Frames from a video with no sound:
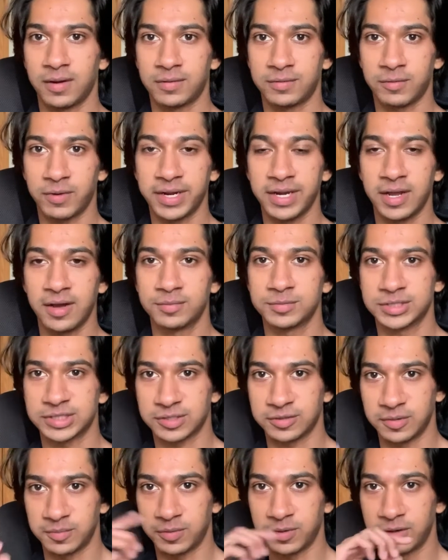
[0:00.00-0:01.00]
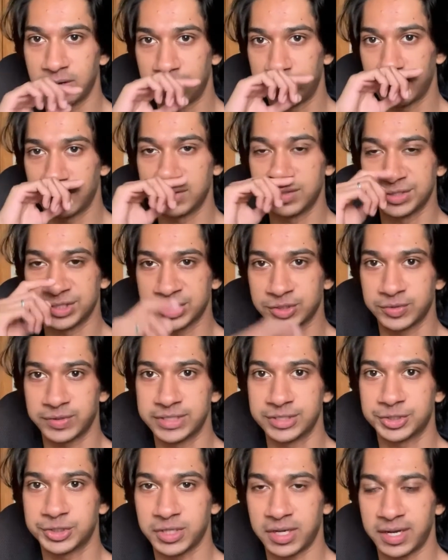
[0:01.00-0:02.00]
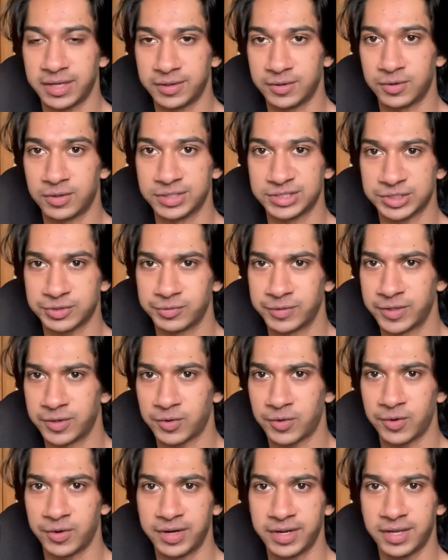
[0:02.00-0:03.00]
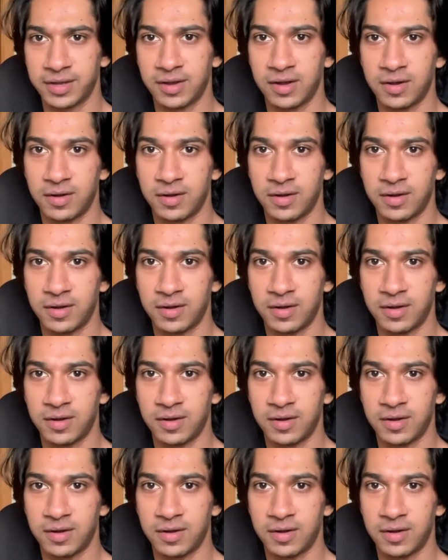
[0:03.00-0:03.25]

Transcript: Right now I'm just going to put up a little screenshot or a screen recording